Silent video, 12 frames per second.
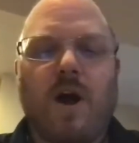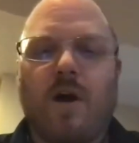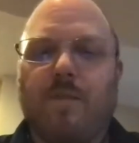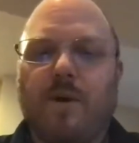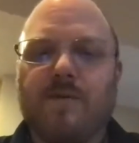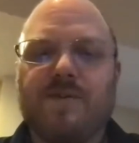I'll
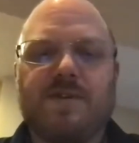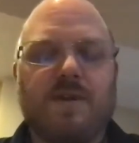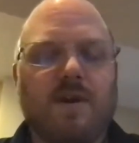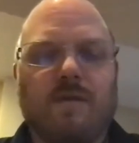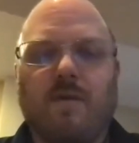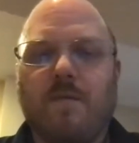post
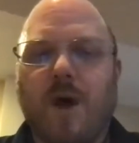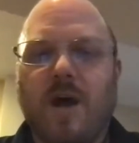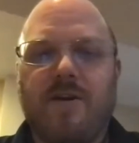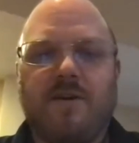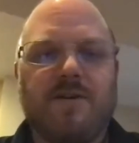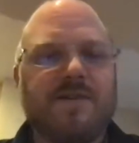a
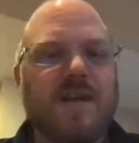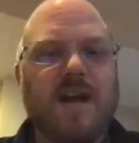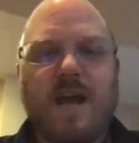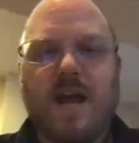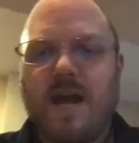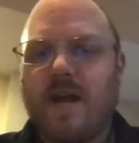reminder to say,
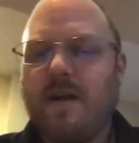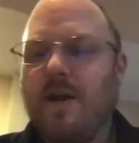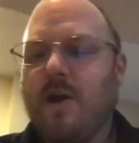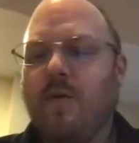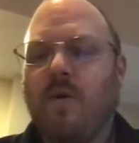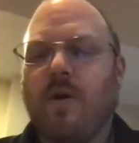hey,
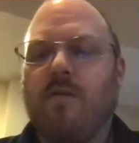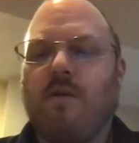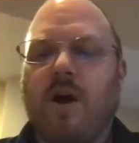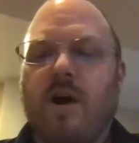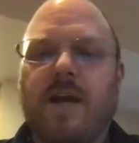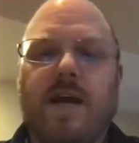we're going to
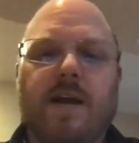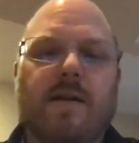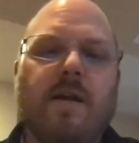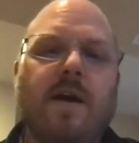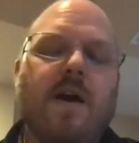log in.